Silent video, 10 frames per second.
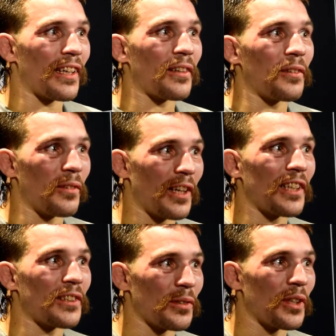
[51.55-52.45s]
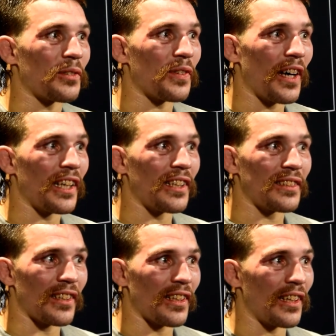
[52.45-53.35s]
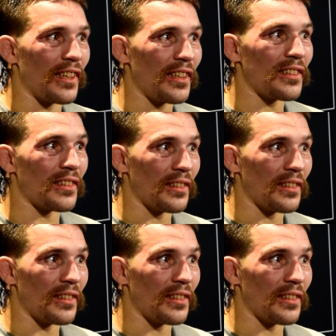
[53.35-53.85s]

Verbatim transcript: when it's a real fight, he's like, he's